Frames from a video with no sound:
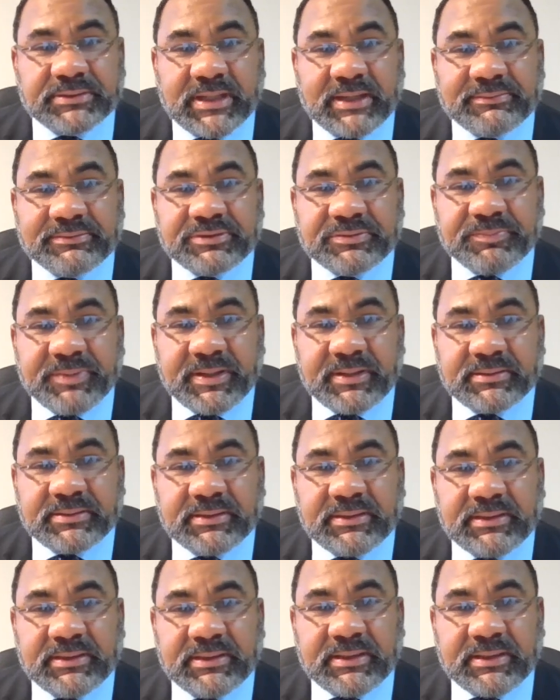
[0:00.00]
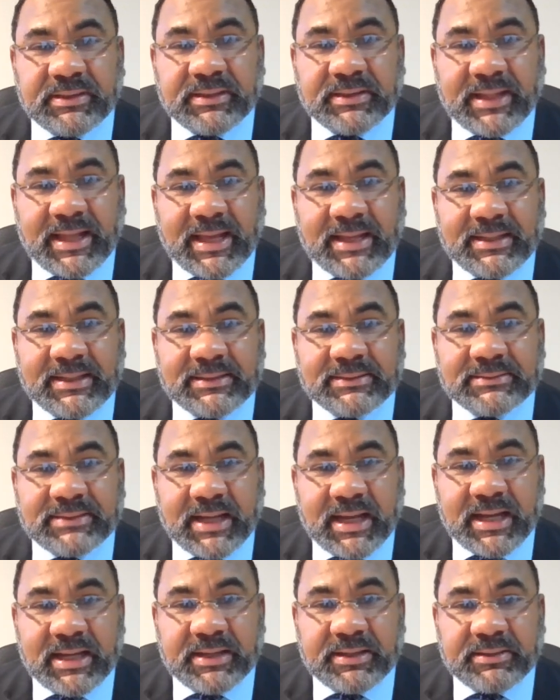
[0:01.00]
I've spent that
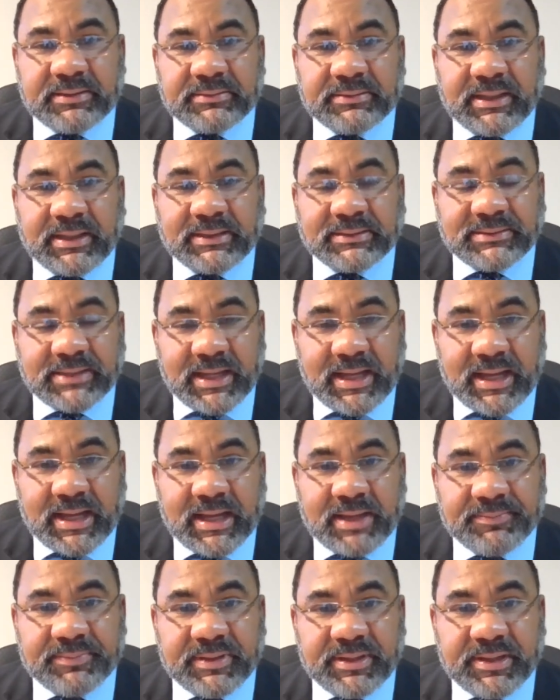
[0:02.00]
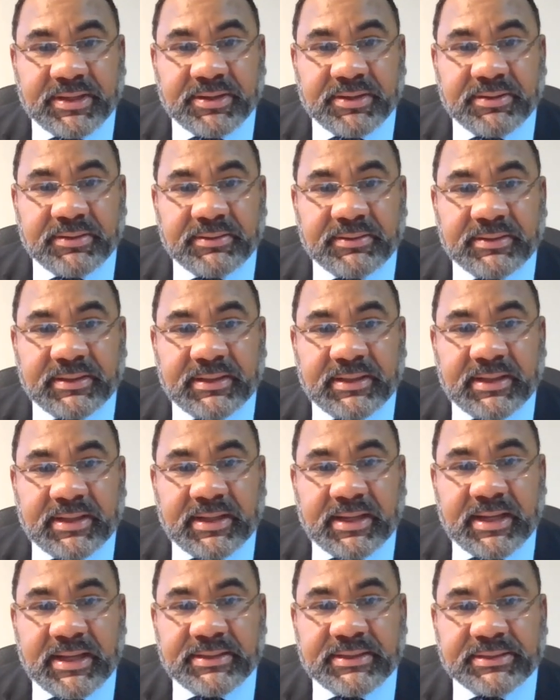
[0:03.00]
entire time here
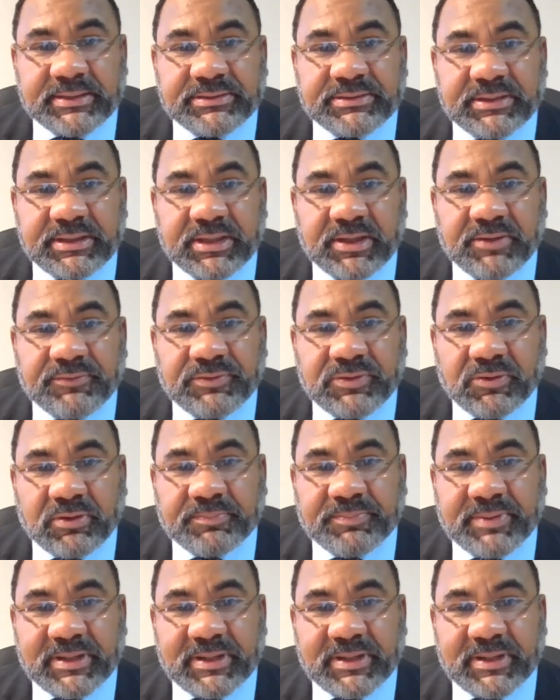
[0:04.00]
in the city of York,